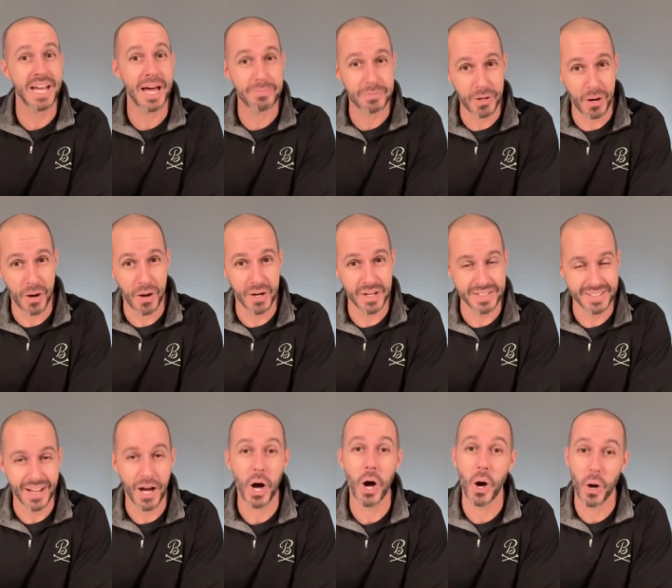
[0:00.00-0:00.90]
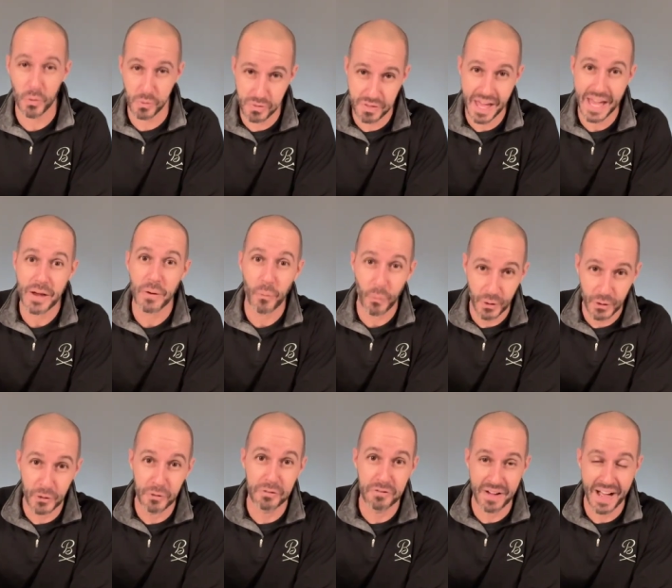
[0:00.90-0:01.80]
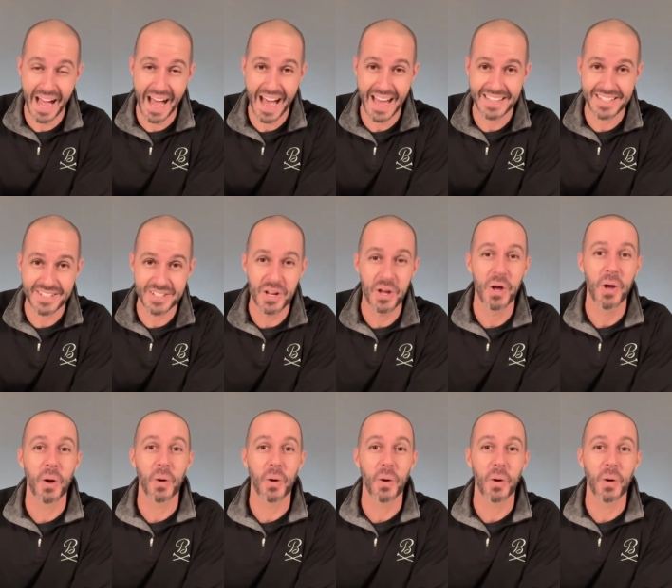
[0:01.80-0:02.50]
I'm gone, oh, they will fast.